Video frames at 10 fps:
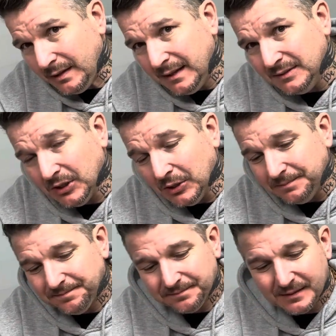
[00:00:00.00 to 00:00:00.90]
So
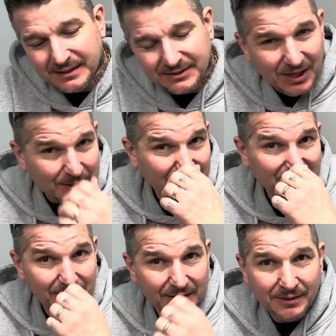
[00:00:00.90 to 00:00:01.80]
let's talk
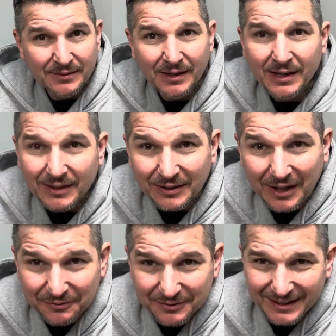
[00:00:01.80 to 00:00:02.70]
about
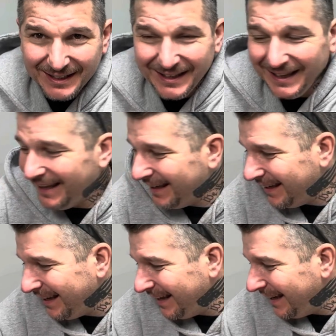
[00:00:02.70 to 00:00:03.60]
life.
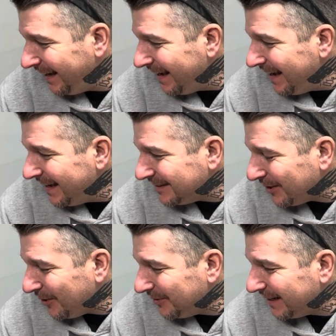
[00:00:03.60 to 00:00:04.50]

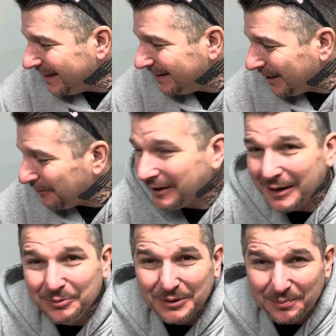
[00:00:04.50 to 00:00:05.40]
So in life, you got to
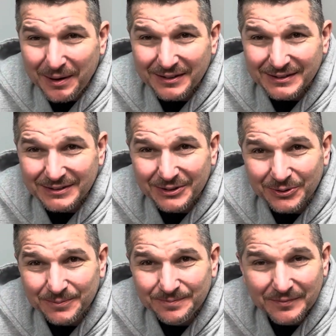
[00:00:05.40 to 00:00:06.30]
put the miles in
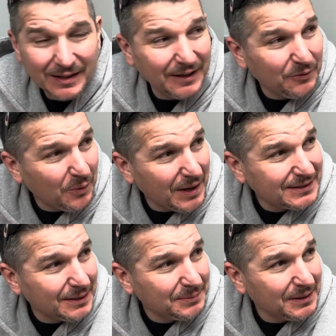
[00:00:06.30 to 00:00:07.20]
too. If you want
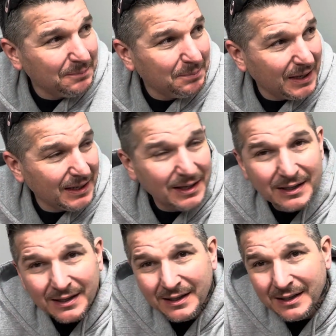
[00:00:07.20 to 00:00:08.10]
something big,
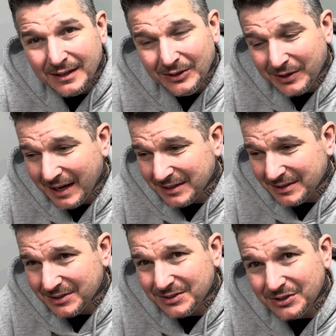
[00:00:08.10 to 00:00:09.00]
you can't
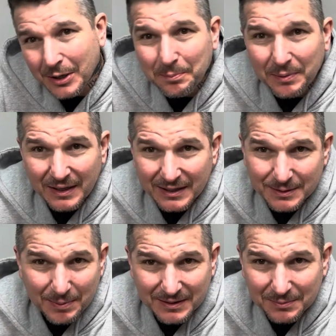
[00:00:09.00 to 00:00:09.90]
just jump in and
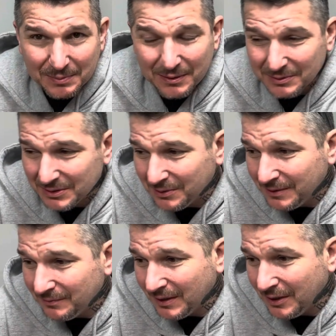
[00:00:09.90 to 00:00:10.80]
expect to be able to do it.
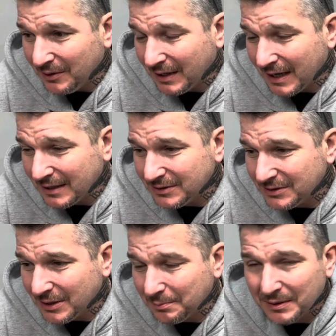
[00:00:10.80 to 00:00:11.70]
You know, you can't just
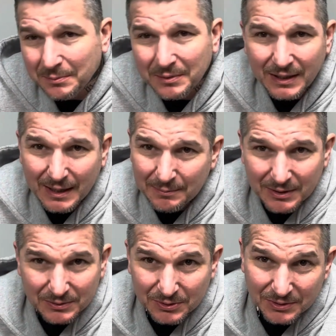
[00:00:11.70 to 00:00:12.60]
jump in and be like, I'm going
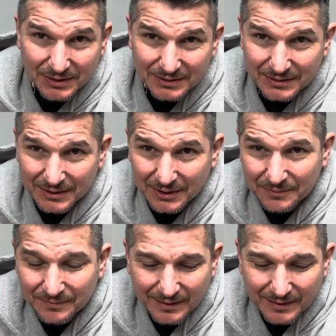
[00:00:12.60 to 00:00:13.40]
to do this. You know,